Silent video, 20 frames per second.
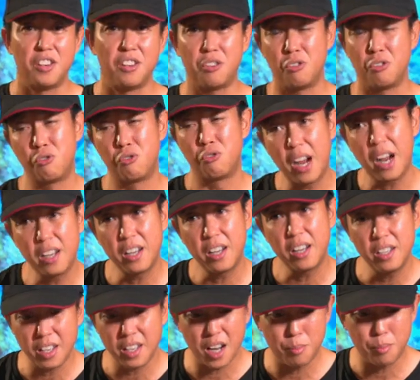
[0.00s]
You need to dry
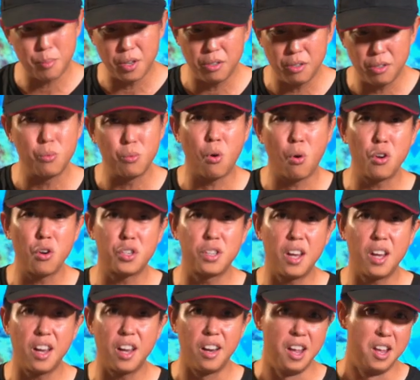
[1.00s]
this up. You need to wash
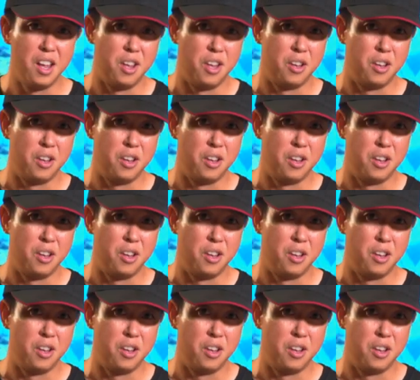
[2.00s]
that.